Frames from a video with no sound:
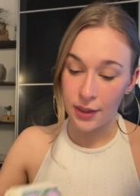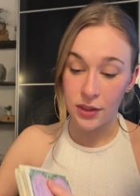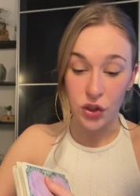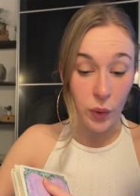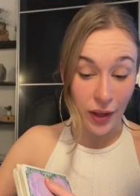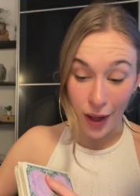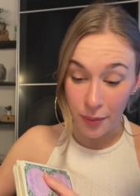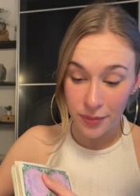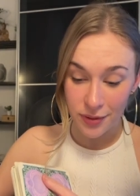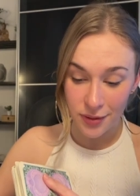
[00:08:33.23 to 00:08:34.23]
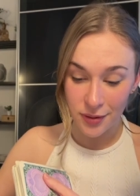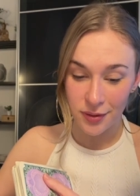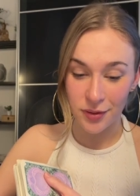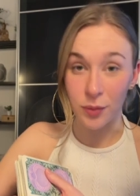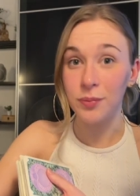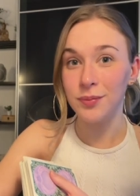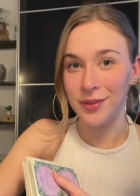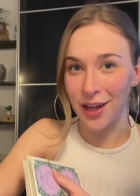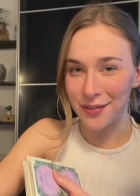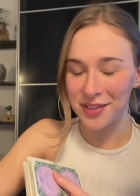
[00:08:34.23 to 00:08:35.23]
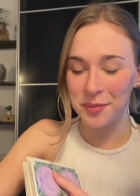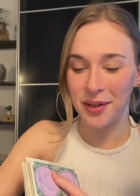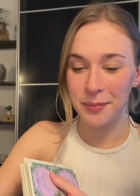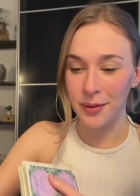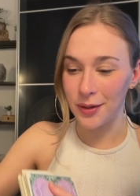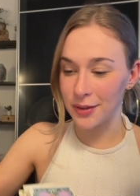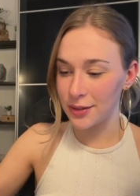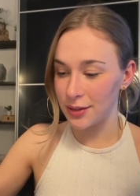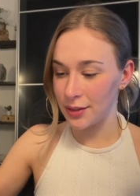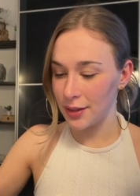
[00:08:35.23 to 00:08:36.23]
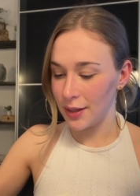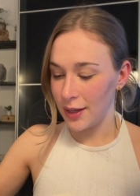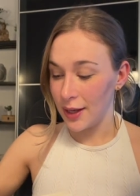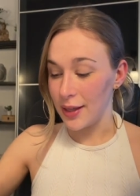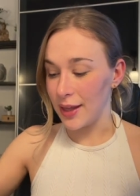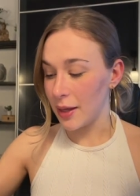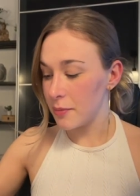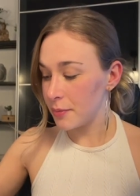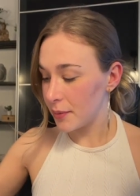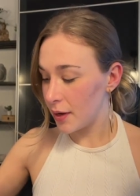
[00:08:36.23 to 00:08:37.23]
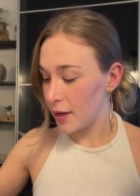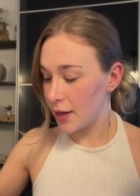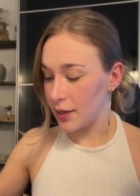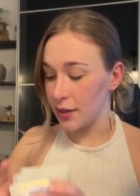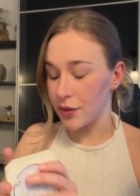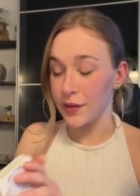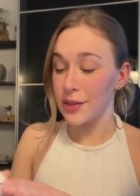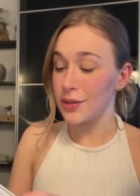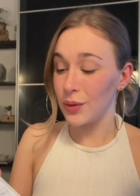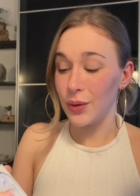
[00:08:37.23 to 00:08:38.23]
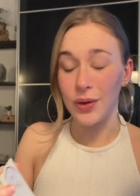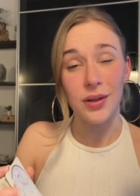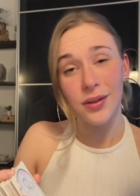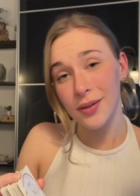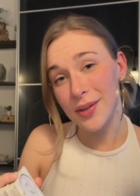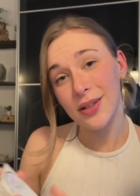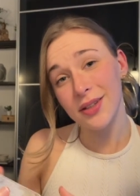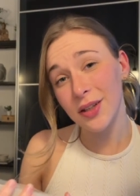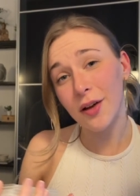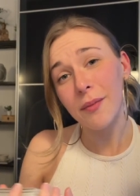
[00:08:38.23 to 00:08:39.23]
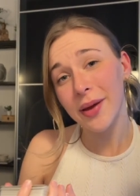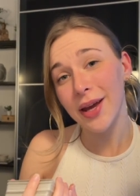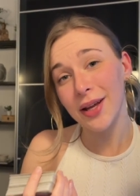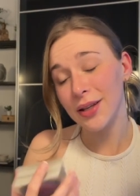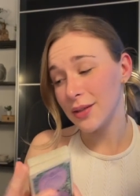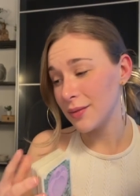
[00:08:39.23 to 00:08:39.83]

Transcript: Two of Cups, so love is being blocked. The Emperor and the Three of Swords. There's a lot of pain.